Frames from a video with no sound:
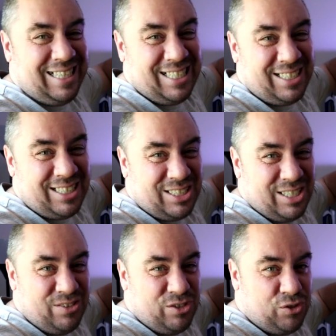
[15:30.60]
It does
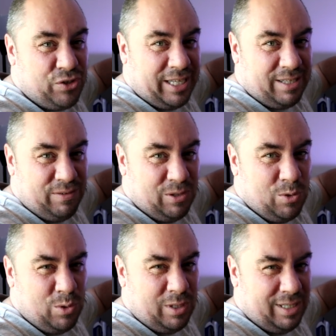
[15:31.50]
restrict
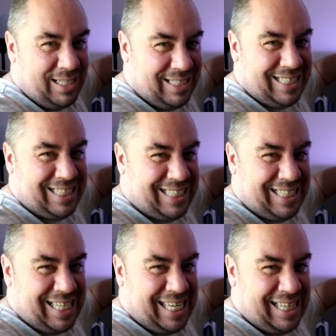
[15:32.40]
flow
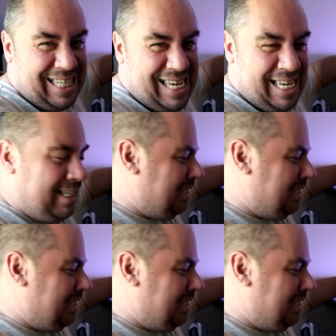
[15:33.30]
slightly.